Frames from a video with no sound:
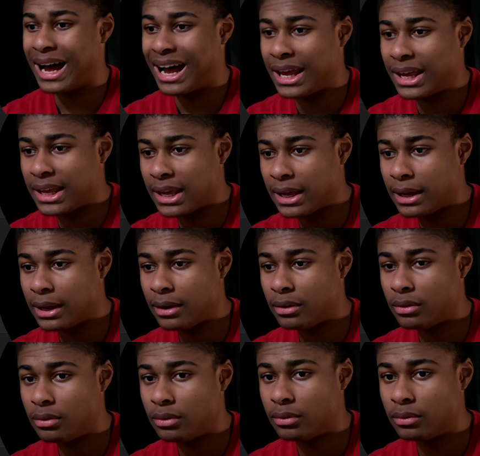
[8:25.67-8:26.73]
I
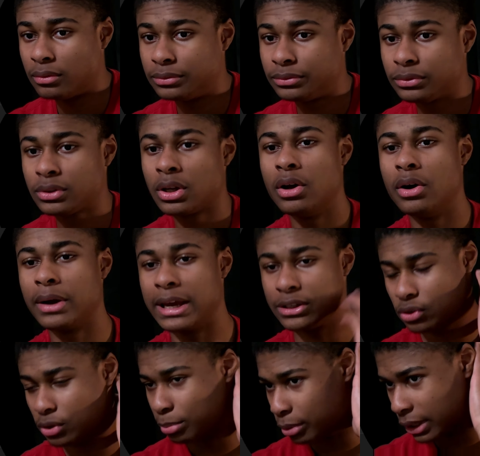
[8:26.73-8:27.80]
can, okay,
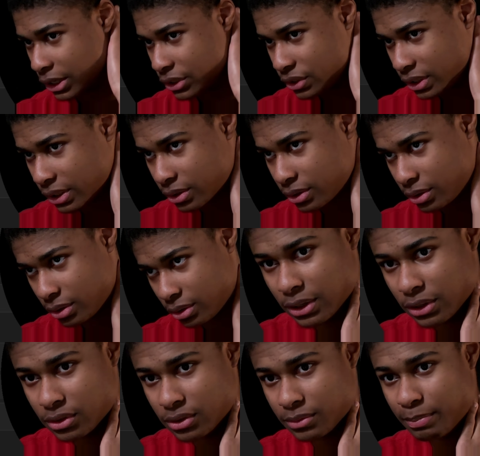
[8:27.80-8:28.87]
so a project
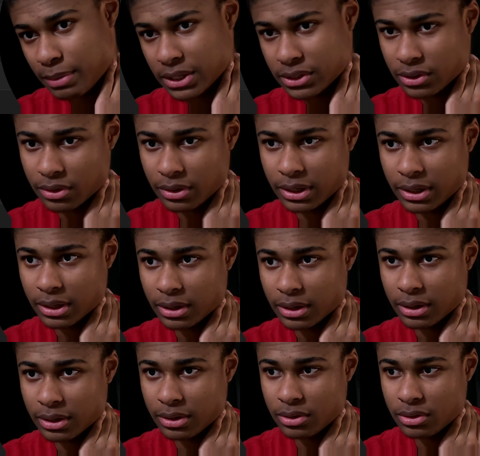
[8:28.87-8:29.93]
is basically
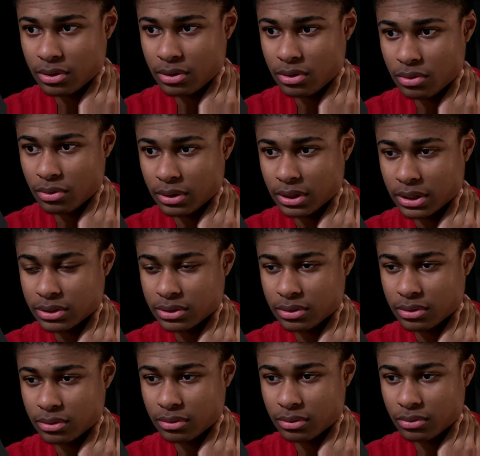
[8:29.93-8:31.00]
a to-do
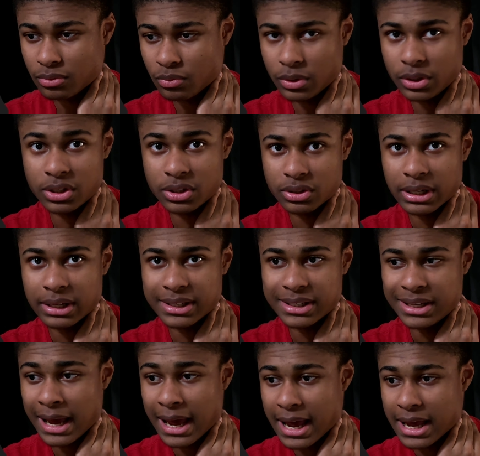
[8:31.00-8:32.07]
list, which is like the
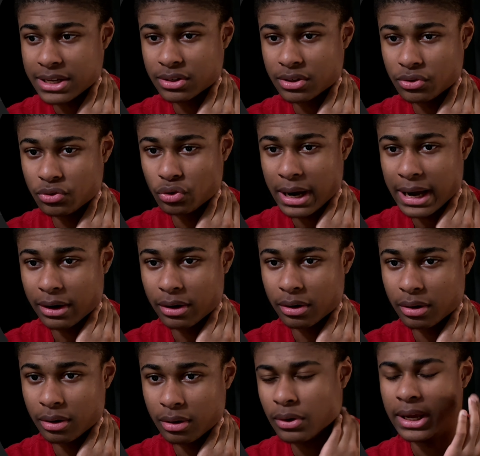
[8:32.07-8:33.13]
task
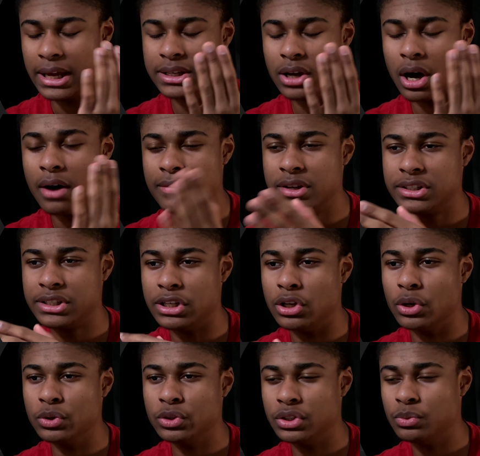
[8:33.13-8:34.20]
tracker. Okay, it's obvious that
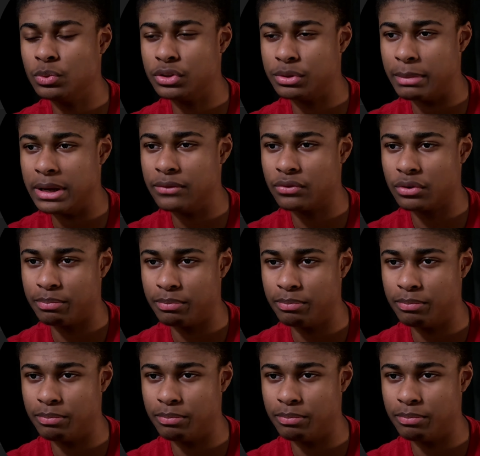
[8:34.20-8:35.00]
Notion was meant for